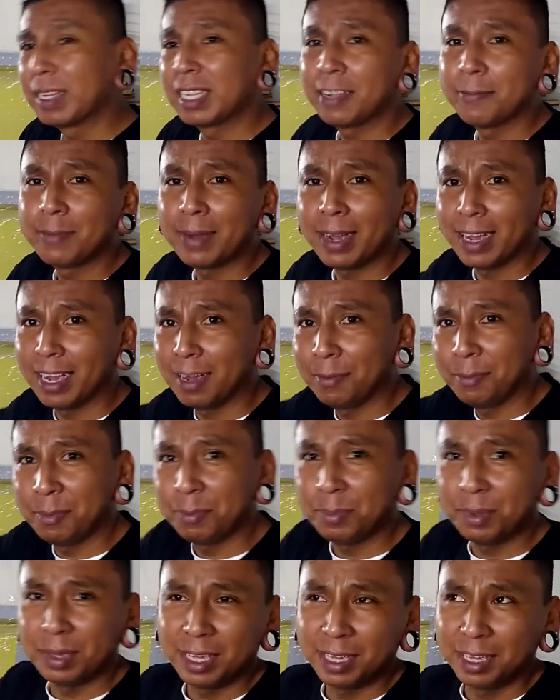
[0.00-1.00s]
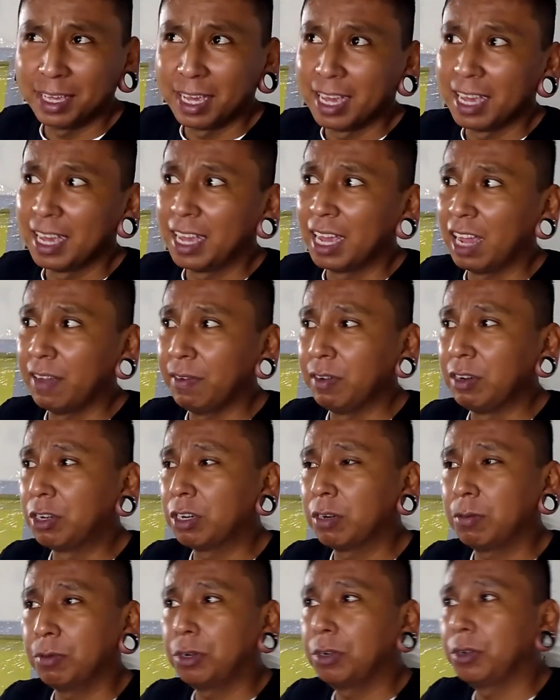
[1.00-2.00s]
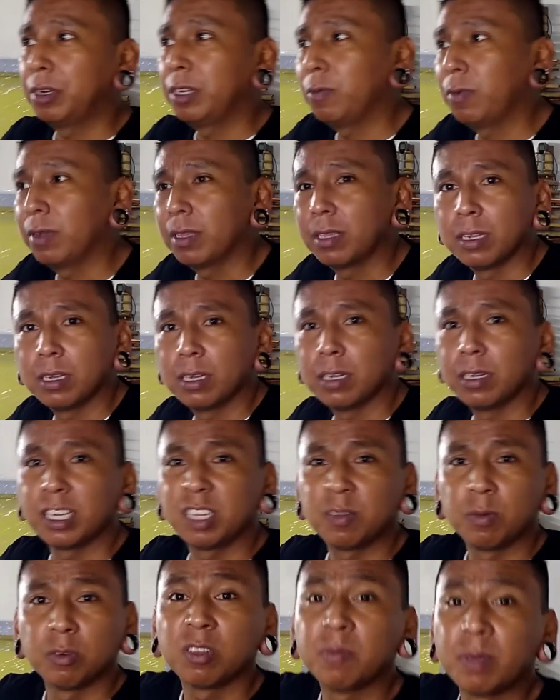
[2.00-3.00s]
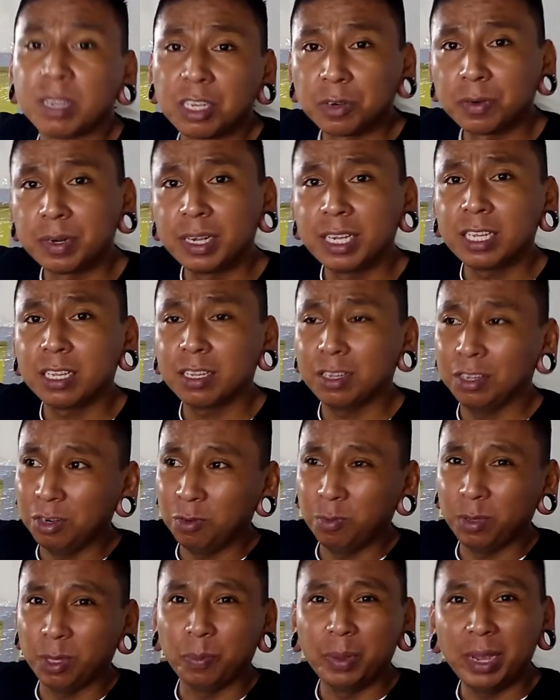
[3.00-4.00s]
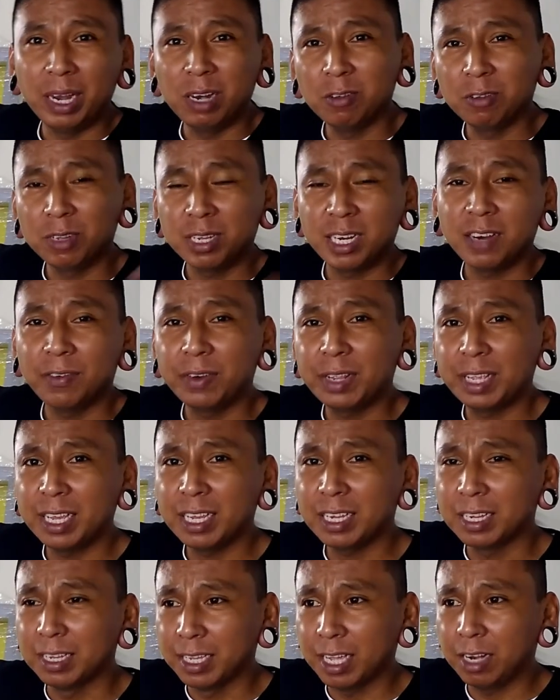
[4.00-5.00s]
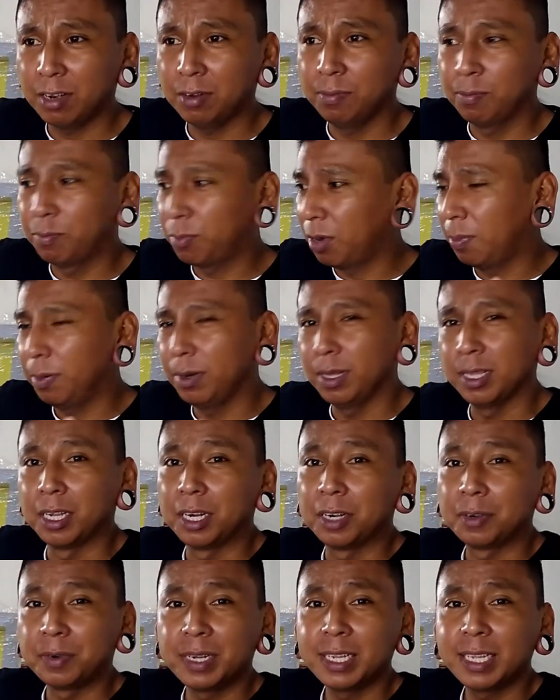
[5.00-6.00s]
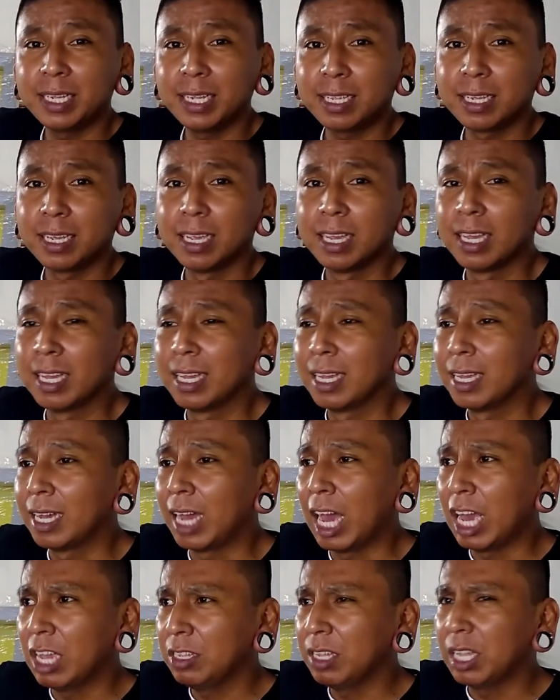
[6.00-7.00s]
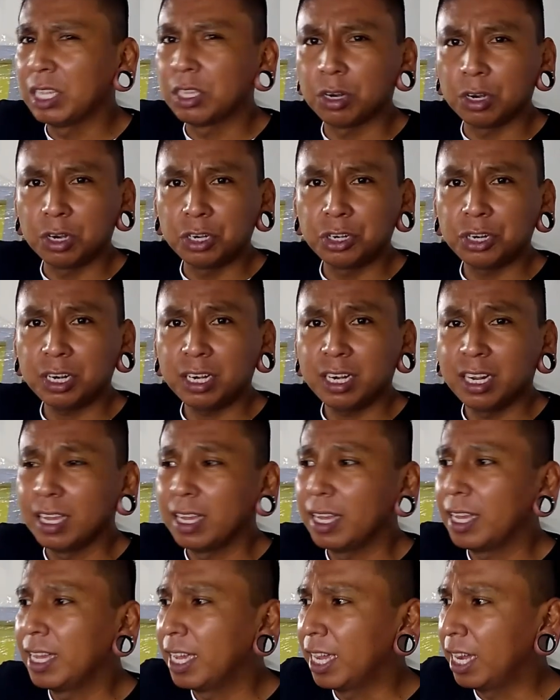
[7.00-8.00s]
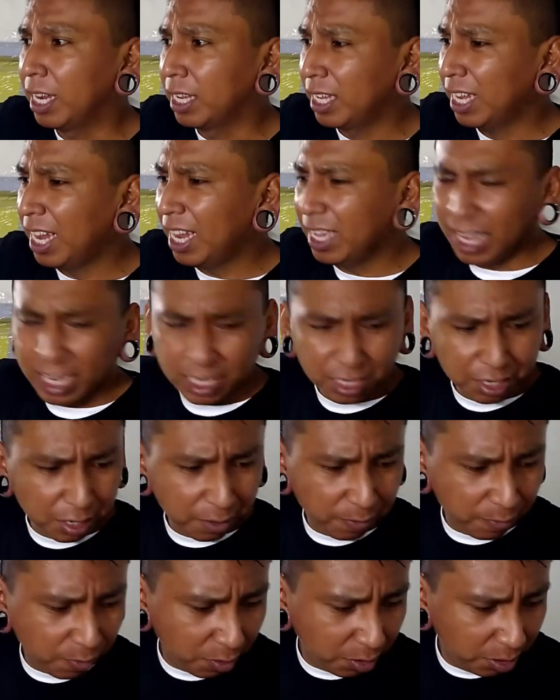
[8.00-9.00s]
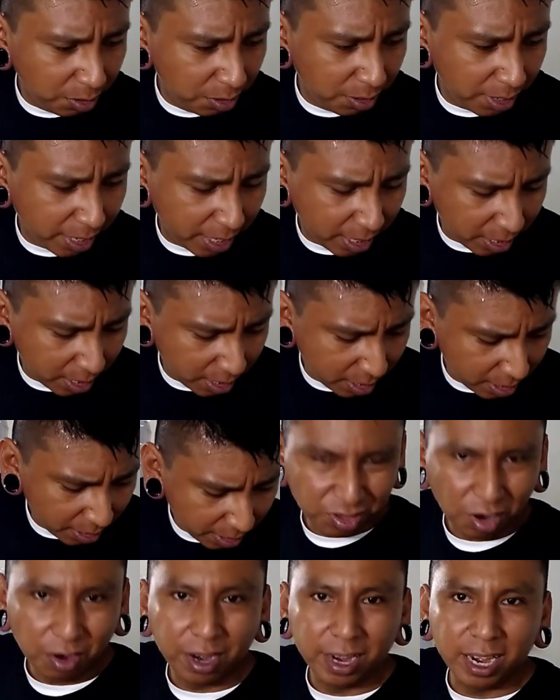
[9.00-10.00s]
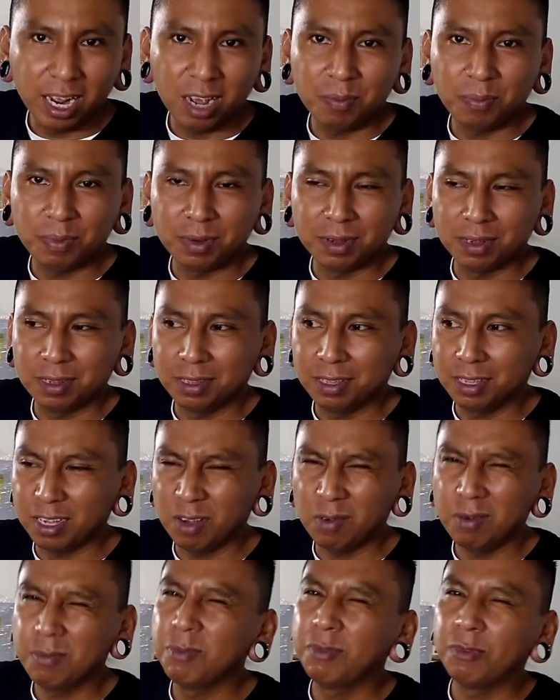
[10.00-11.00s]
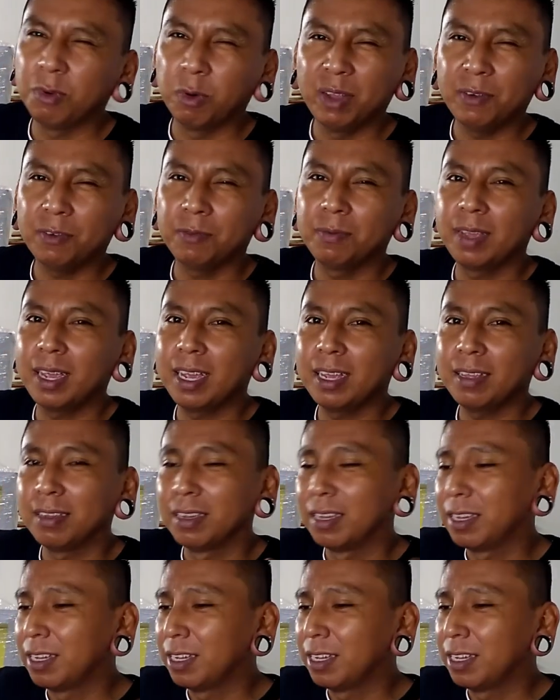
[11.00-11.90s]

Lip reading: reason why I'm having troubleshooting with exposing my screens, with the pinholes and everything, because I don't properly degrease it. I use detergent, and yeah, that's good for like starting out, but I want to move away from that.